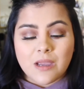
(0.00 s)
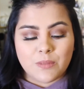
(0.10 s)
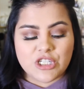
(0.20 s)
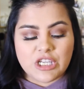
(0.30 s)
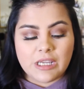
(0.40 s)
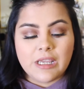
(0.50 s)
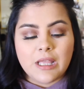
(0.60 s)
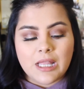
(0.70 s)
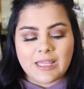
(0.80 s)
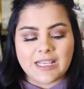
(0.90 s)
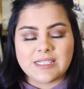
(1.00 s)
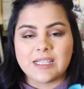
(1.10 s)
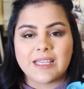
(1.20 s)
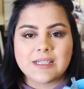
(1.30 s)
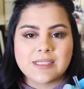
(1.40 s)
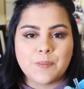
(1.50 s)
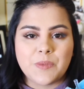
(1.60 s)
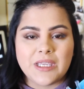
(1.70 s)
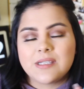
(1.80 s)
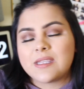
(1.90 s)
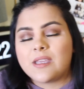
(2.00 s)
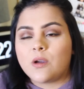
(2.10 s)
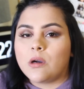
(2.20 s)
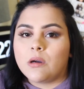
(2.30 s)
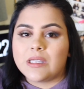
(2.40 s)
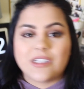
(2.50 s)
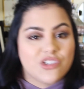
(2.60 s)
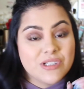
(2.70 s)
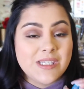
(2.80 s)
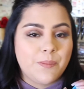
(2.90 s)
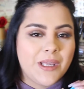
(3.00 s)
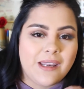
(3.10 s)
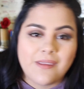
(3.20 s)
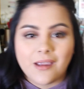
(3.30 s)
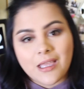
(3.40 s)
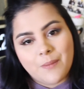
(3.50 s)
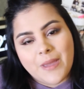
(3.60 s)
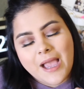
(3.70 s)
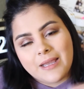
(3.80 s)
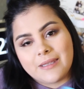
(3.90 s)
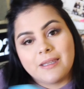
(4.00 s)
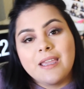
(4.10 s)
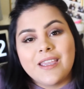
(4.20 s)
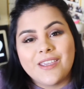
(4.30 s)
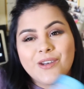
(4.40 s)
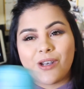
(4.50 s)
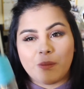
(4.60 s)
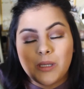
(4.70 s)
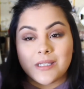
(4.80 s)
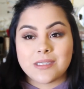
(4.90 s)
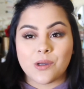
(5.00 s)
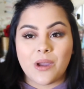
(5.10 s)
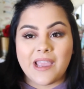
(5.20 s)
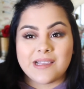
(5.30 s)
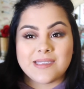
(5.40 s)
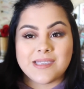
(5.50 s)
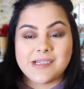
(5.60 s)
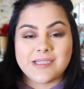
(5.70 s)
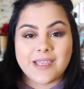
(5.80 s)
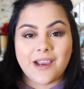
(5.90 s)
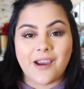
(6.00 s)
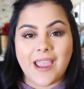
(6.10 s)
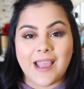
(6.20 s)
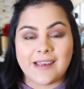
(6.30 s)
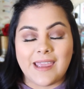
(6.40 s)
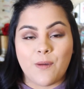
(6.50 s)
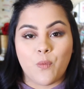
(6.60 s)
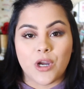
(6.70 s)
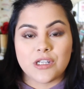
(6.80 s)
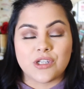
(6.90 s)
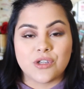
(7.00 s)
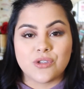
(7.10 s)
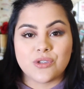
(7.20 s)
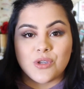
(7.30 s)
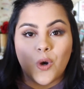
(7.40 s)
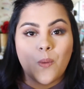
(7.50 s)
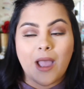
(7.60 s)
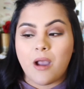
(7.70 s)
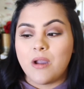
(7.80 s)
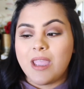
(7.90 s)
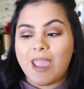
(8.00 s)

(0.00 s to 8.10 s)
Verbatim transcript: But she likes to like sip things and then go, and then she'll sip it and then come back, and you know what I mean? So it sits there, and it worked so so well.